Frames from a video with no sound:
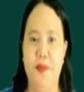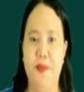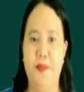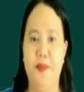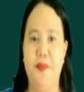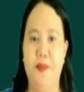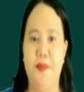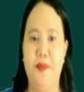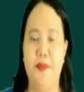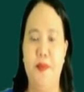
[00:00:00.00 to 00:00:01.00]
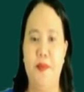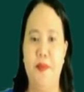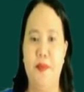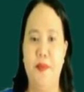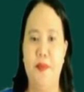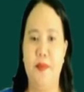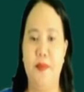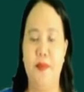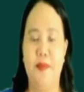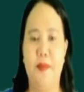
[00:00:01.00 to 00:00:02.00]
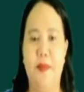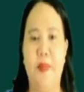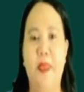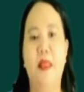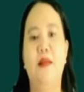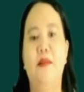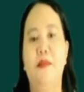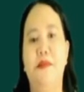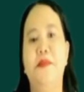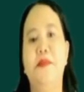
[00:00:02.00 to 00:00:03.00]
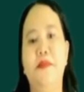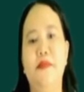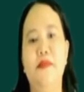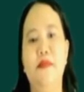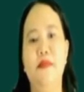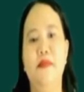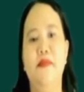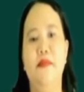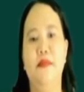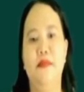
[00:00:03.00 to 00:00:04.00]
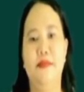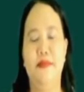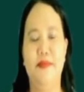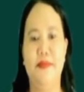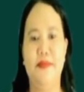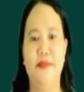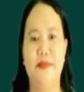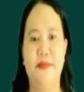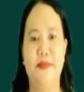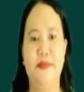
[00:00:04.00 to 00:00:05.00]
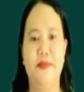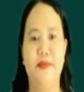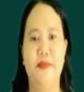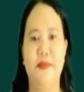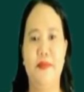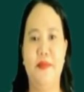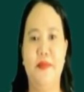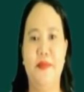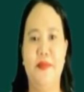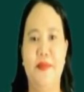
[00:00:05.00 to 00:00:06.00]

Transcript: Nobody speaks.